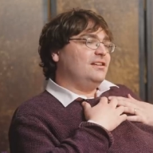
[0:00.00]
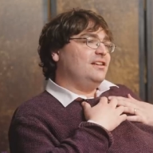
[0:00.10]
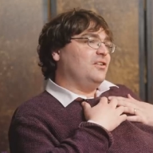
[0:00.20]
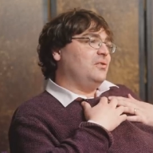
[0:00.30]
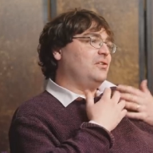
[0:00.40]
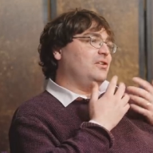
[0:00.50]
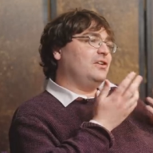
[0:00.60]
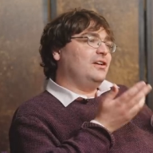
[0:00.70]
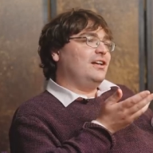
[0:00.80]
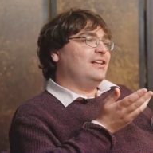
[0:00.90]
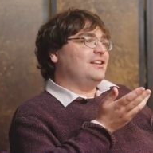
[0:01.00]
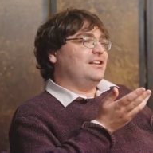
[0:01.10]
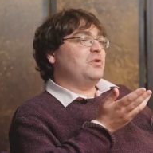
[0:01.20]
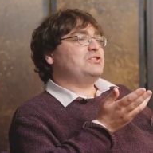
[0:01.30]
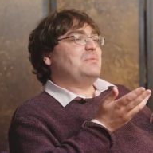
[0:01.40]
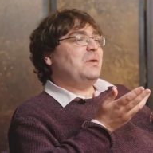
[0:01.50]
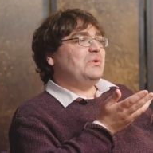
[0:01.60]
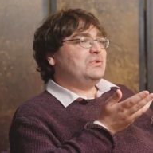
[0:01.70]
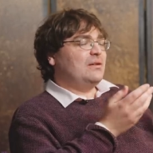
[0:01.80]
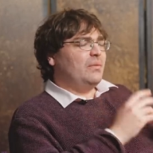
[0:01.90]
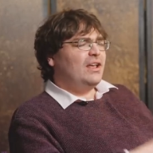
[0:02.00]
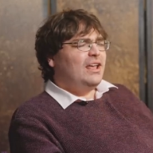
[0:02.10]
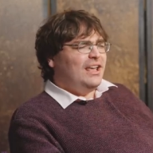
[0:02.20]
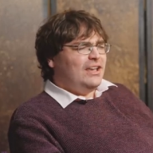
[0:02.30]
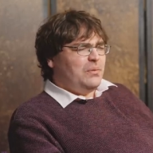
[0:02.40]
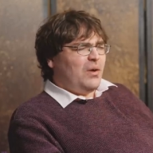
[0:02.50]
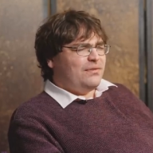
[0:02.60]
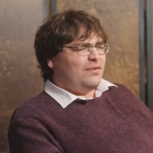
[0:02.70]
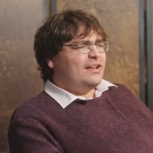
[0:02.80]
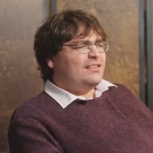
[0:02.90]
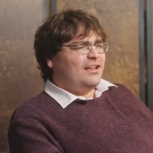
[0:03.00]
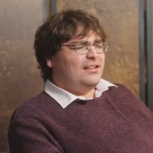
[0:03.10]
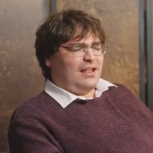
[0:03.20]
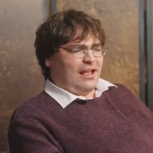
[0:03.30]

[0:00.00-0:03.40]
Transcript: you know, and works in publishing, but you might find that,